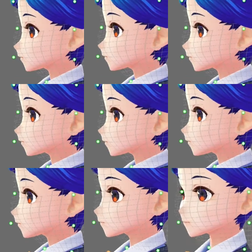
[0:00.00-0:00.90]
mesh
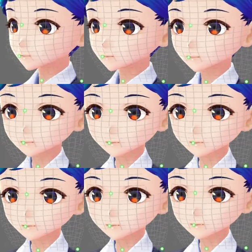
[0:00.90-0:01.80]
is for
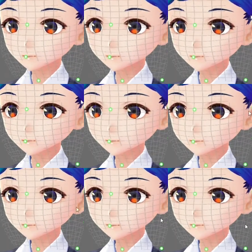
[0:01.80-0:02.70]
the strands that
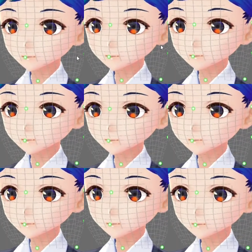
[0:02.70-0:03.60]
come from in front of
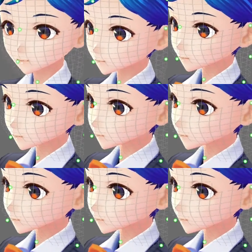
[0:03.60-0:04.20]
the ears.